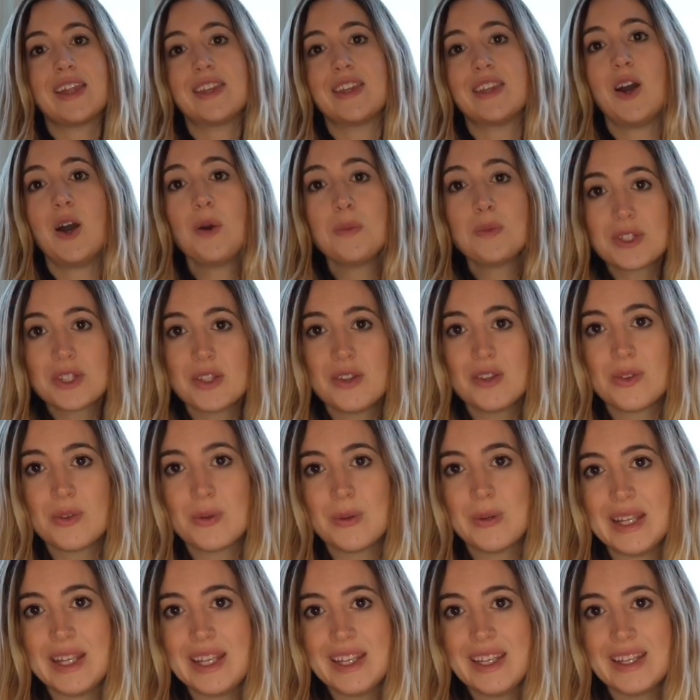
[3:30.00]
the option
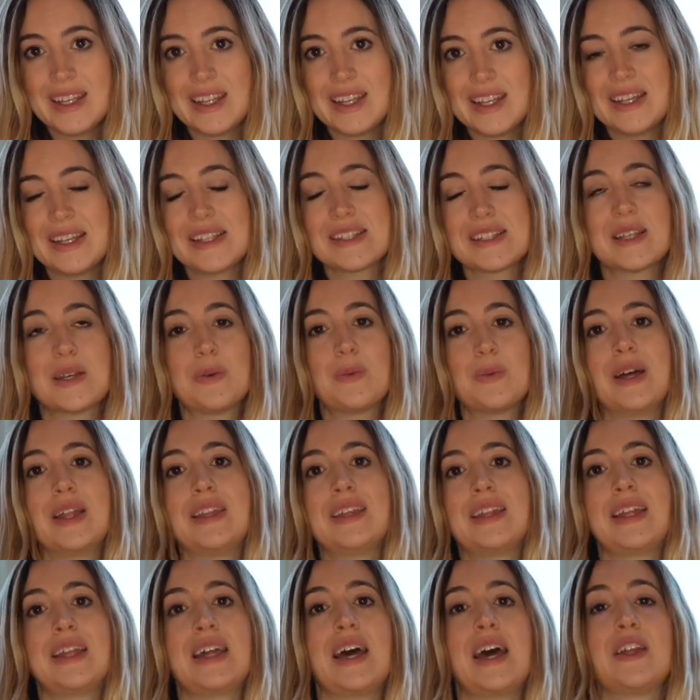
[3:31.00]
three is the
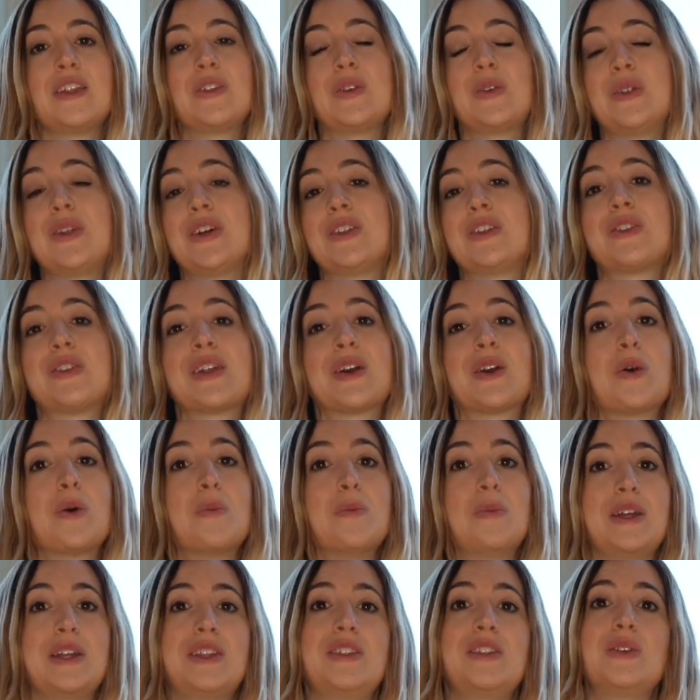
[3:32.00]
one that I do not
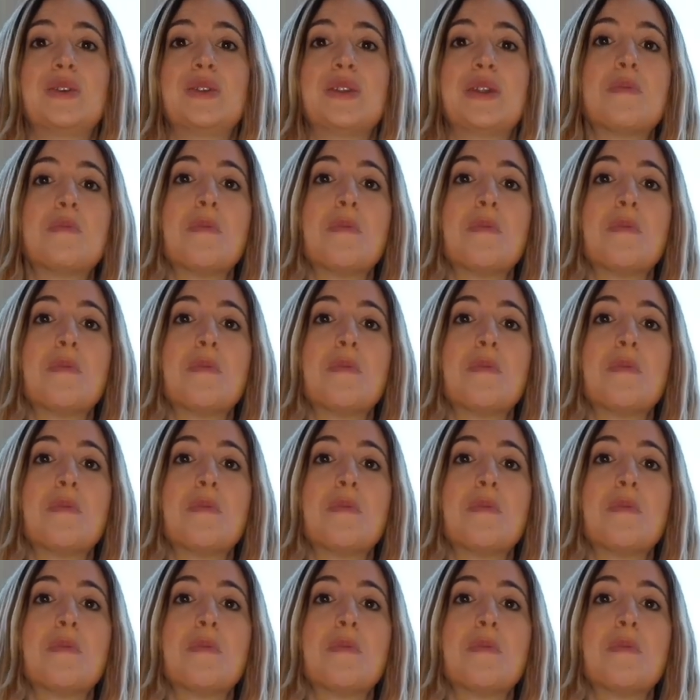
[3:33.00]
recommend you the